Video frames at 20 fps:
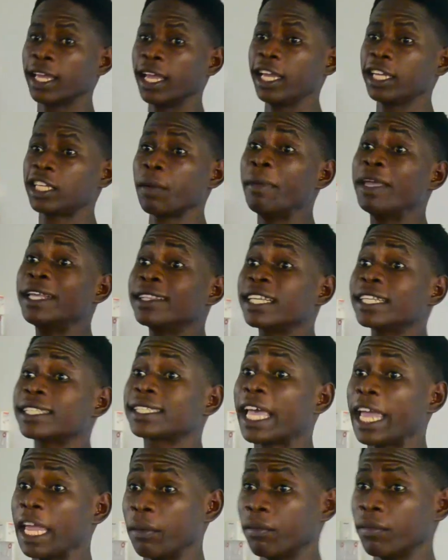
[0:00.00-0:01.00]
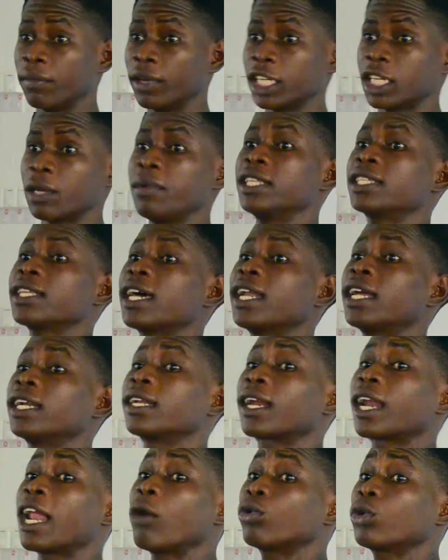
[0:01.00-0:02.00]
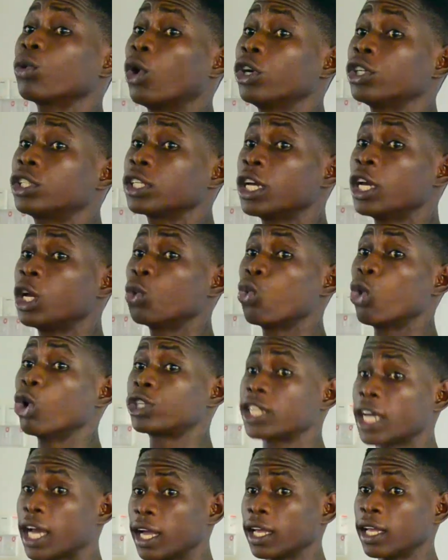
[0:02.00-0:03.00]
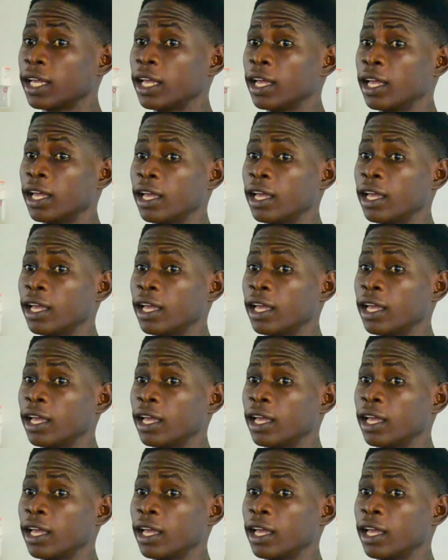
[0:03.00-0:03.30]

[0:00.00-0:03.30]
It means the same. It means an underground water.